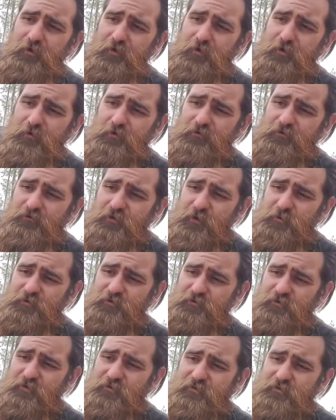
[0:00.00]
A
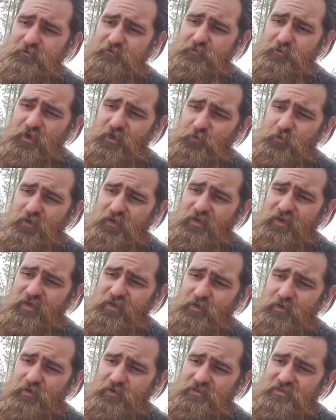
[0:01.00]
description on it is made with
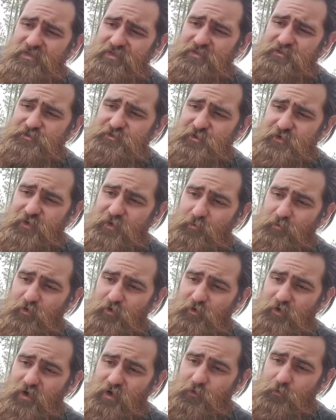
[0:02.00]
nettle, tea tree,
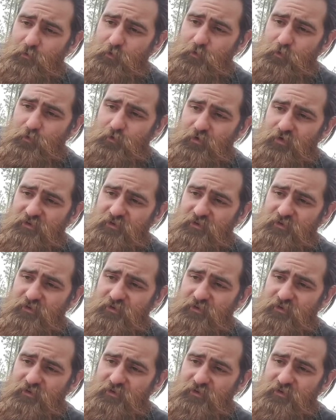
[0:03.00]
burdock root,